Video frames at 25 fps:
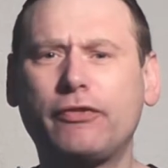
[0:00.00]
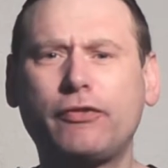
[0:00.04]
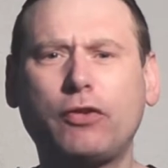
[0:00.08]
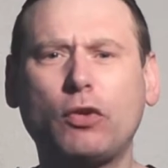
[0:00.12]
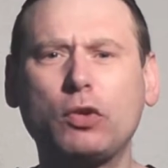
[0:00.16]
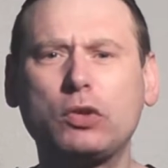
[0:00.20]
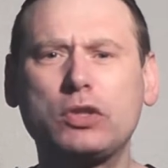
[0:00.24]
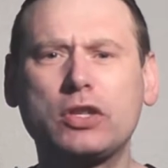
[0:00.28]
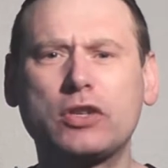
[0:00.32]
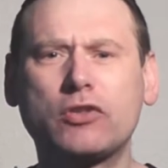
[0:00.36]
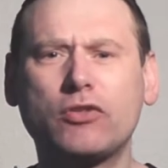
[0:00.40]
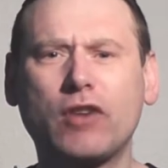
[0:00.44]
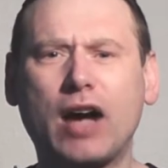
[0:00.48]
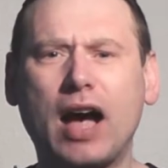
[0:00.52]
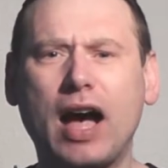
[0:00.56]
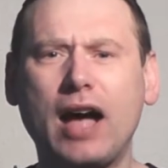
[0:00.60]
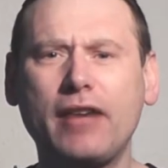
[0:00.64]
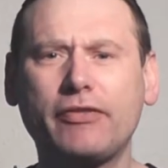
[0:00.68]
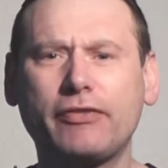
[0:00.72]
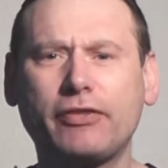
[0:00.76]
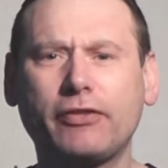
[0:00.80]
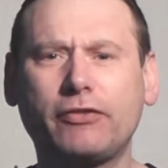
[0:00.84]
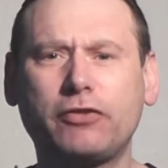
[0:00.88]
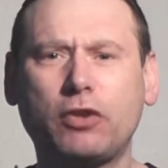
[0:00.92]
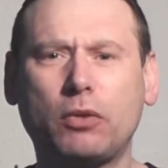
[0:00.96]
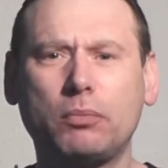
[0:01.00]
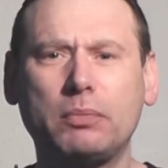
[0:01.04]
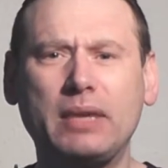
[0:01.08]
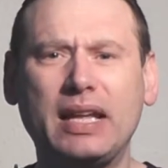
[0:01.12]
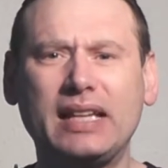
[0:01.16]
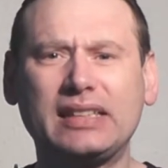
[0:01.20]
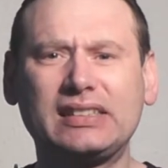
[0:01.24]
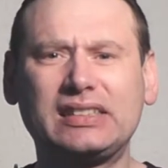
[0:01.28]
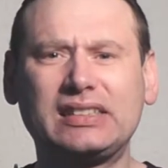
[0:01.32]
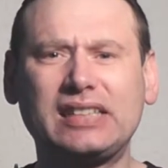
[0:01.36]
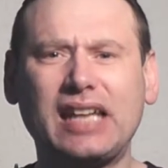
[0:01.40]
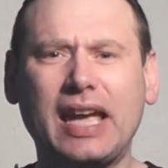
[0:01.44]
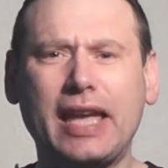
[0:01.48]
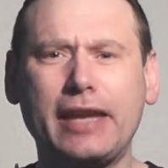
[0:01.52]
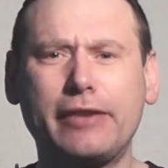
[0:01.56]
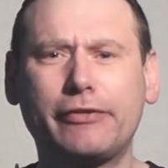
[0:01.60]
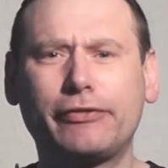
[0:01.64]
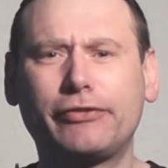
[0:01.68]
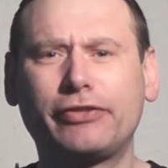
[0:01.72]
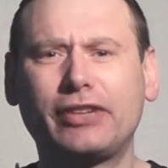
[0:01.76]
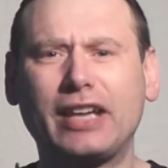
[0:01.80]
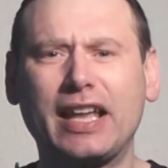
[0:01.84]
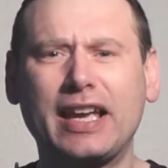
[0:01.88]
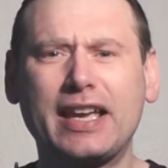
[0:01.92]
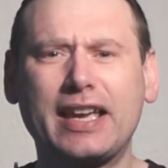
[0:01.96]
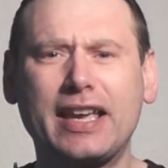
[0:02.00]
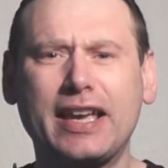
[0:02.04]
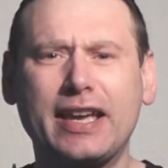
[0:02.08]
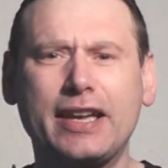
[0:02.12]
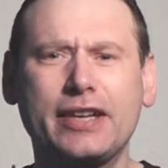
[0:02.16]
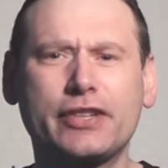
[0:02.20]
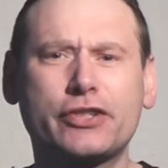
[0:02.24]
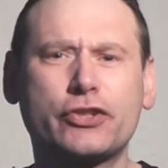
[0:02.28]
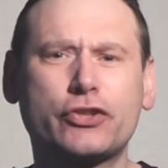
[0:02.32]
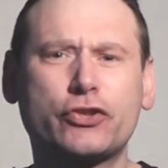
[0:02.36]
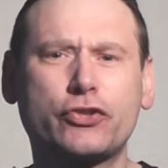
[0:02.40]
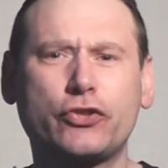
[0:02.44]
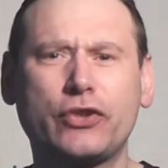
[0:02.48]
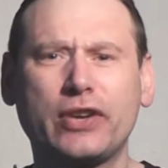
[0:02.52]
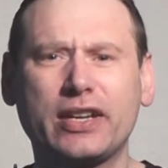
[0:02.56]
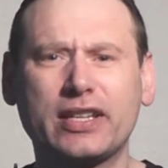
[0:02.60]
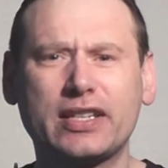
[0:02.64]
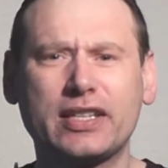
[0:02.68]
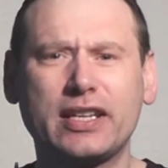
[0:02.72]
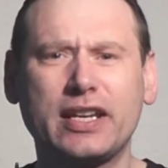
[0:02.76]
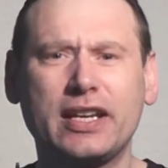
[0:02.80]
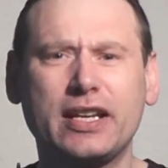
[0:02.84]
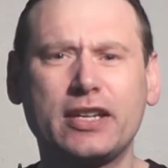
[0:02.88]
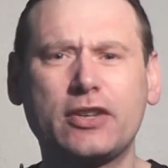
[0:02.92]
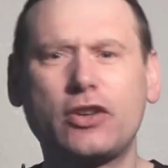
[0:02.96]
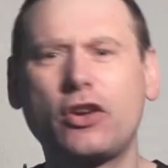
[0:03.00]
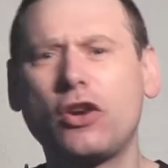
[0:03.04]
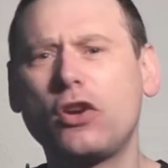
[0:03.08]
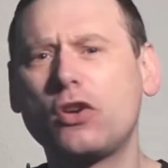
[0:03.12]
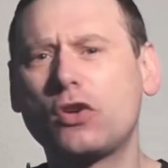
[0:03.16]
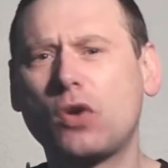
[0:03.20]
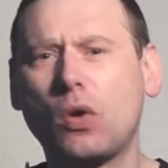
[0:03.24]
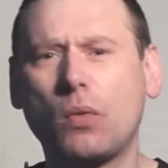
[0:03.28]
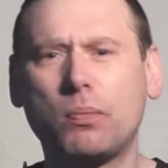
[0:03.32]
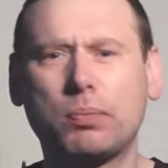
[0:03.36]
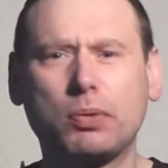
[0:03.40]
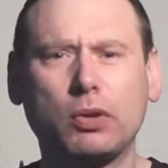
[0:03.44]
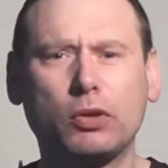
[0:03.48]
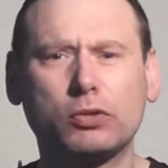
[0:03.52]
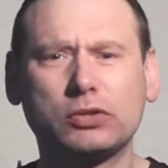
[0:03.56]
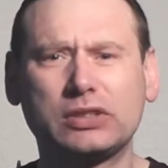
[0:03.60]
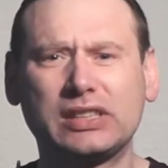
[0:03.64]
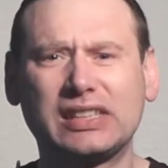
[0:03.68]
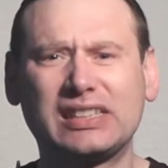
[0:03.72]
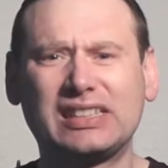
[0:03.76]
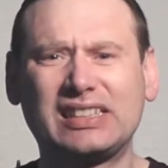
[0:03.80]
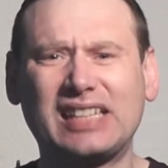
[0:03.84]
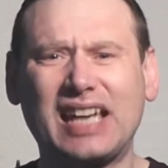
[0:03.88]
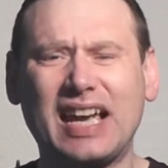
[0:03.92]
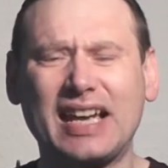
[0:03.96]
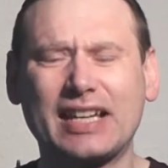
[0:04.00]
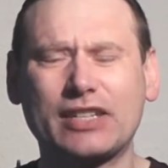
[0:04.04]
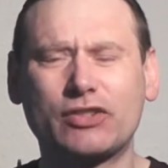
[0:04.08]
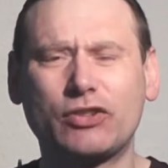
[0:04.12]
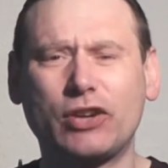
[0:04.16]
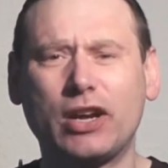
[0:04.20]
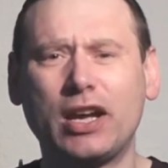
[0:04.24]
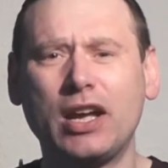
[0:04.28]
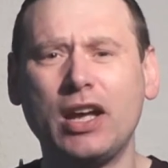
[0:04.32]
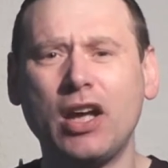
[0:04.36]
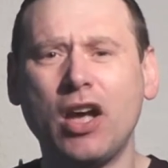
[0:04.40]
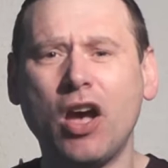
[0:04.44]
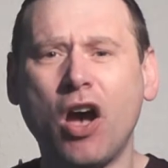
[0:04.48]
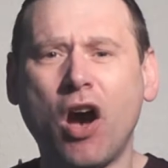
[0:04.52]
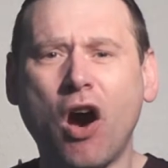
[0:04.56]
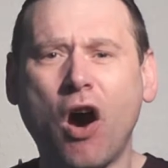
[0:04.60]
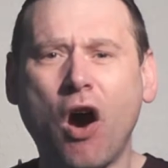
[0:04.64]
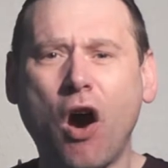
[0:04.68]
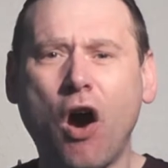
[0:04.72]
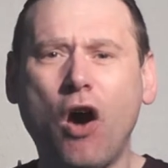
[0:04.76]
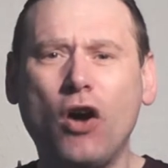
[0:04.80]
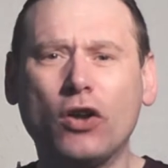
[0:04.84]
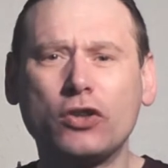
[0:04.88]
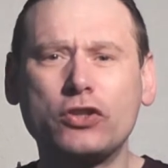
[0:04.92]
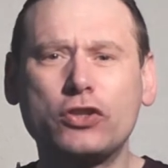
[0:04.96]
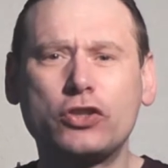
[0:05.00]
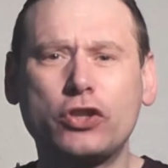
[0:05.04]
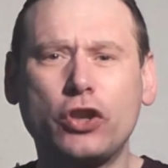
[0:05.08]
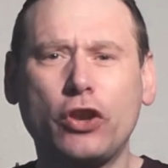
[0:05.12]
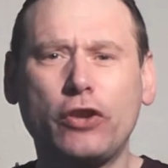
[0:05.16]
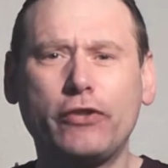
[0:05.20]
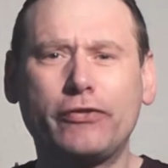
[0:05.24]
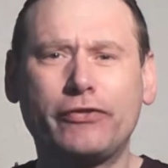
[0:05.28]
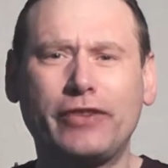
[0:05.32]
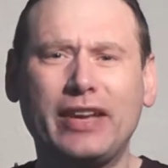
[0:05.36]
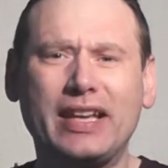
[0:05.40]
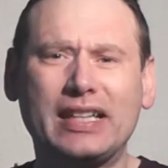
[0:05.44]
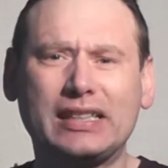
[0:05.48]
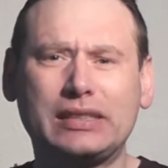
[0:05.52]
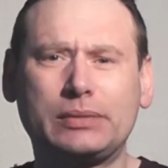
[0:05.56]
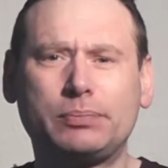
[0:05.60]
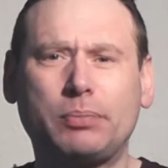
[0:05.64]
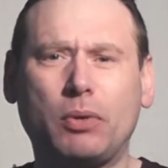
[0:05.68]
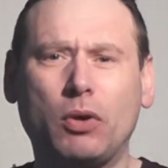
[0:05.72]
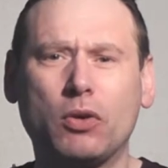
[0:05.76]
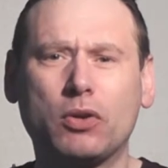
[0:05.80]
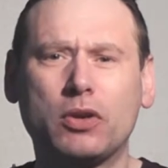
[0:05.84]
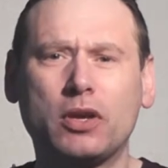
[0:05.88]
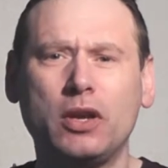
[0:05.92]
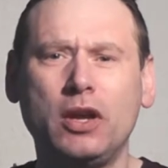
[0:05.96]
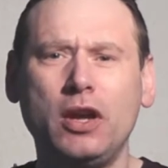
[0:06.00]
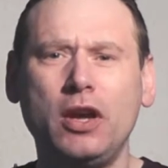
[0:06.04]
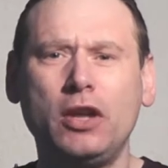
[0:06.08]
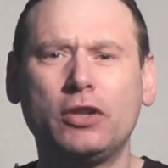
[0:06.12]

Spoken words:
a photograph from, let's say, Flickr, Twitter, Google Plus, etc. onto Facebook?